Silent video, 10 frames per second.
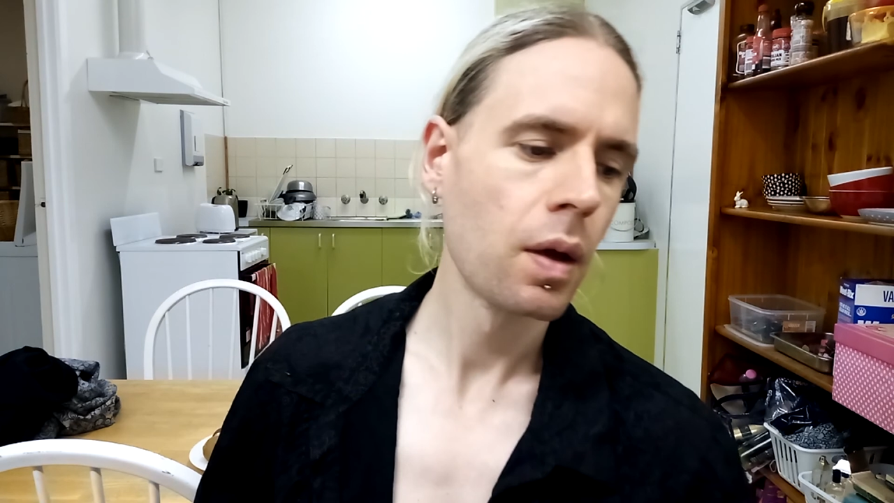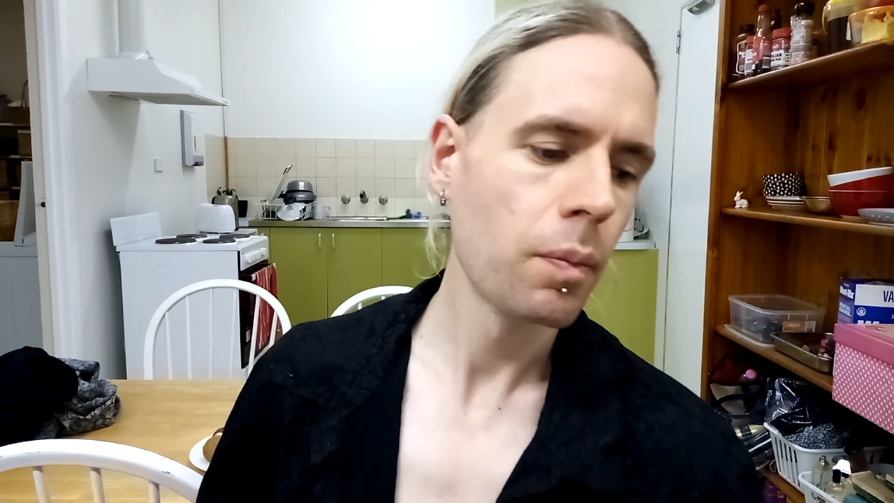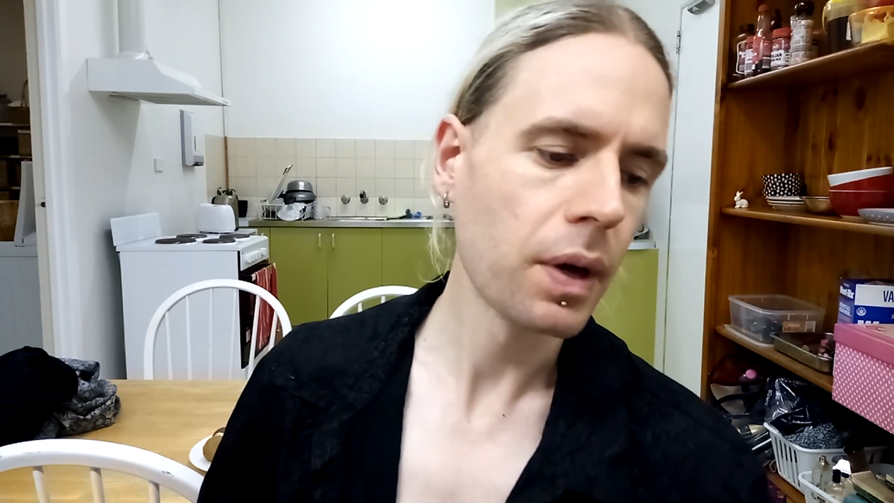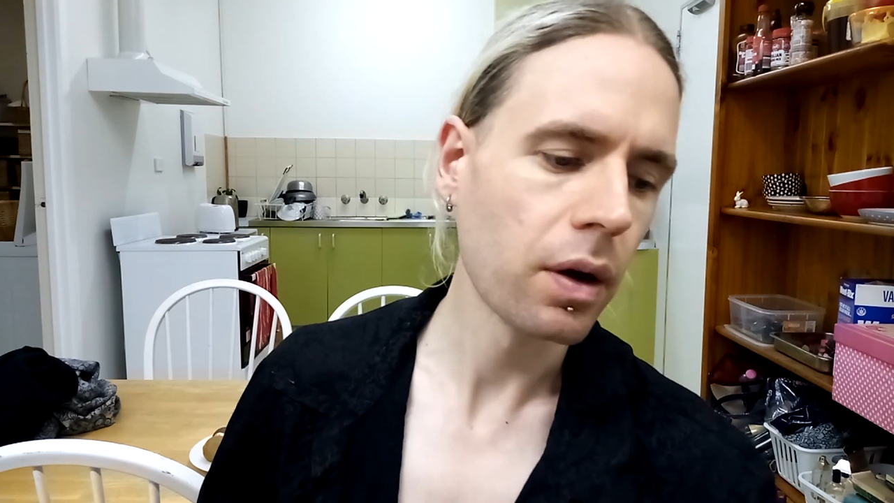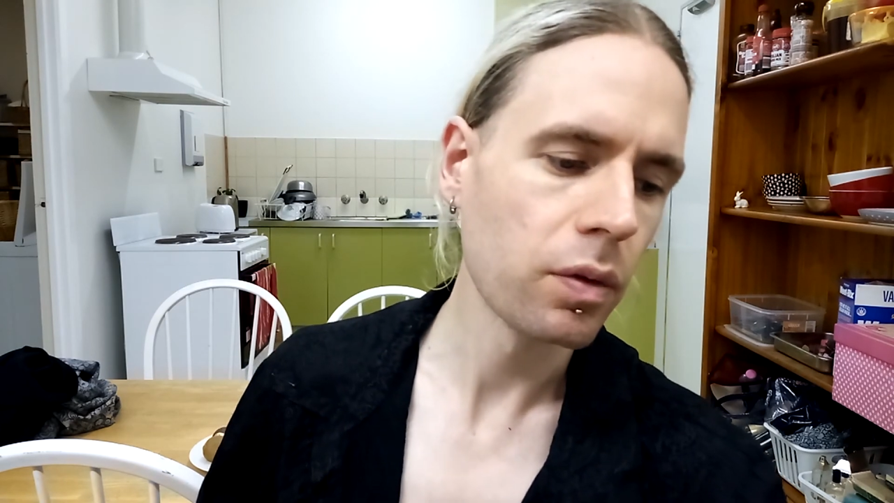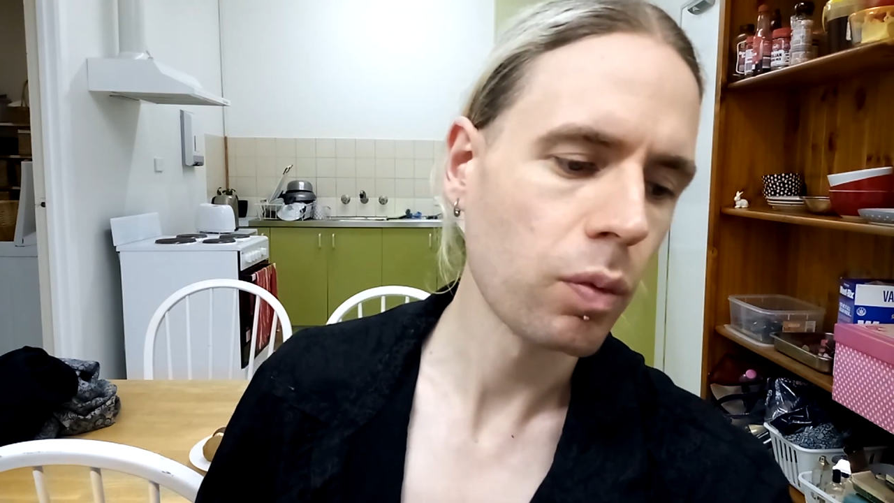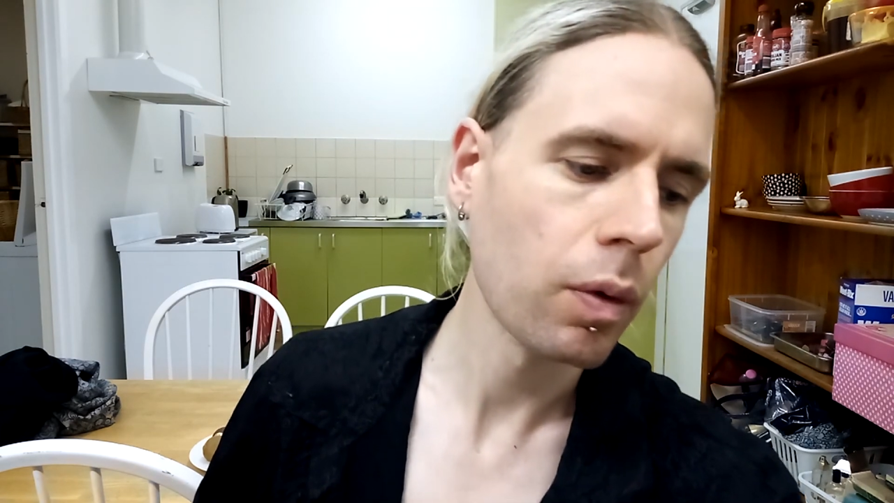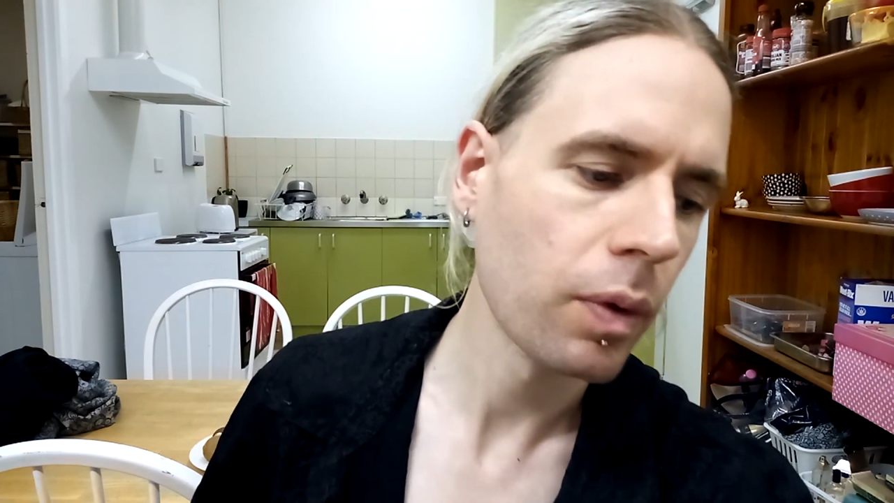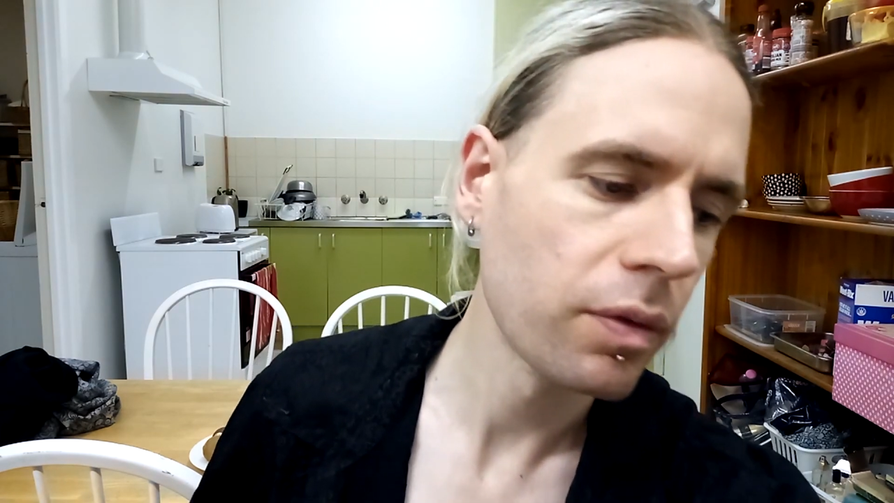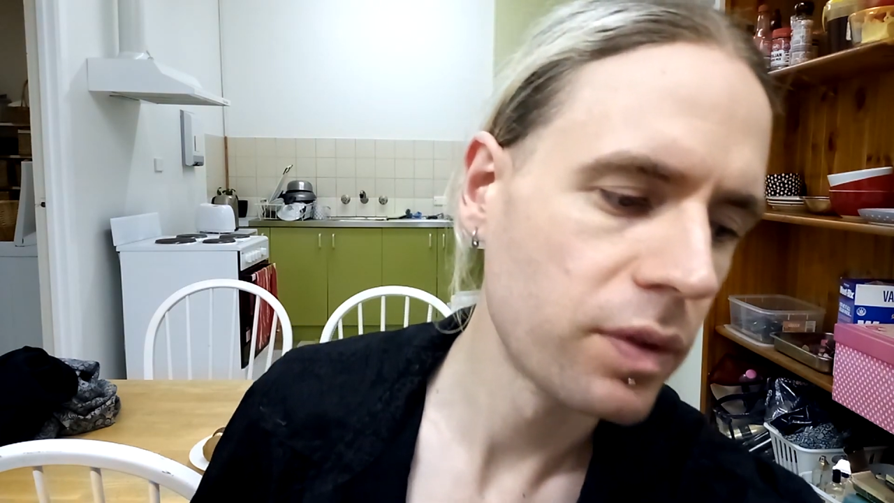because what
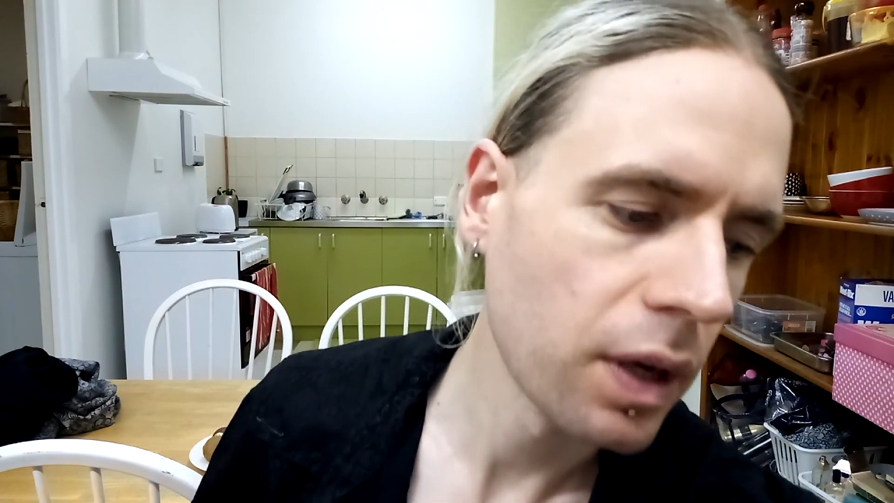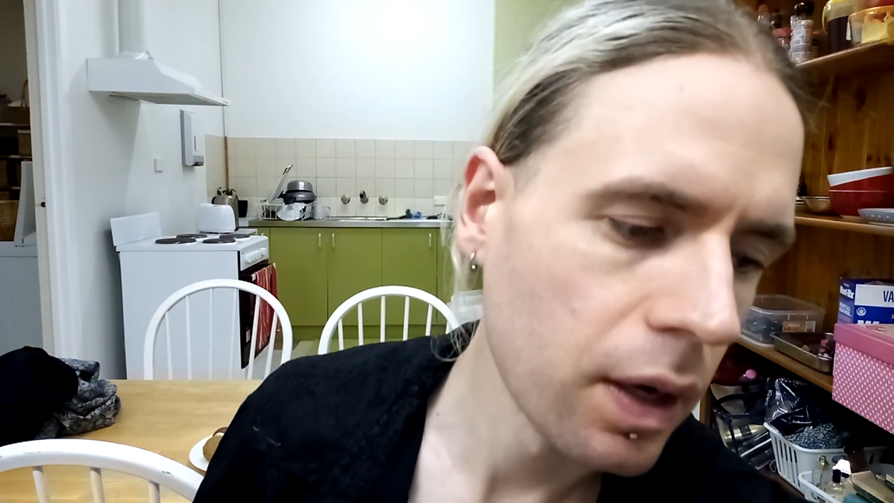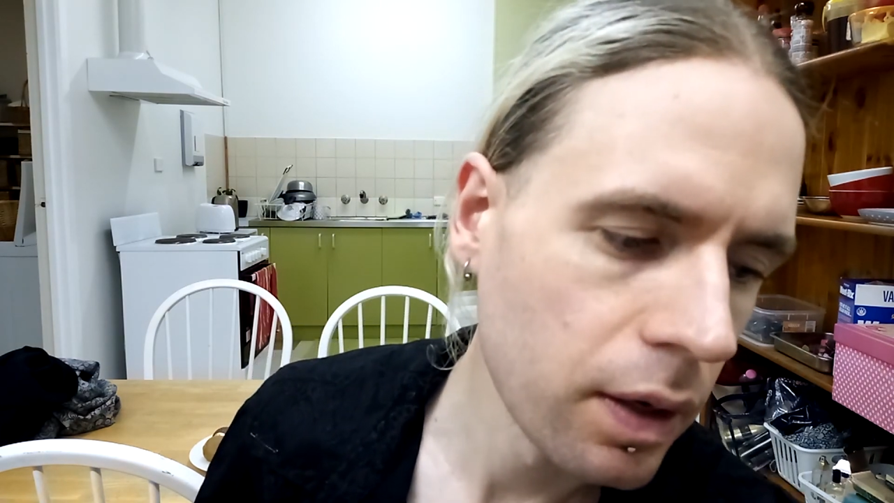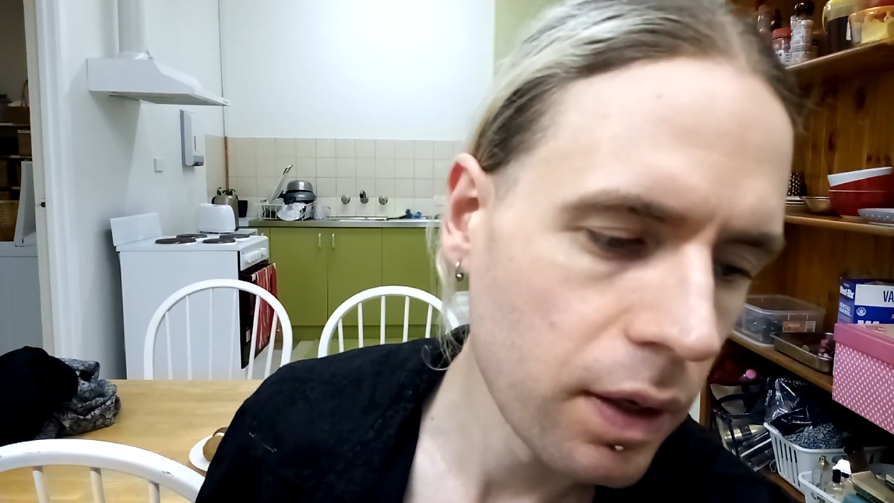we've done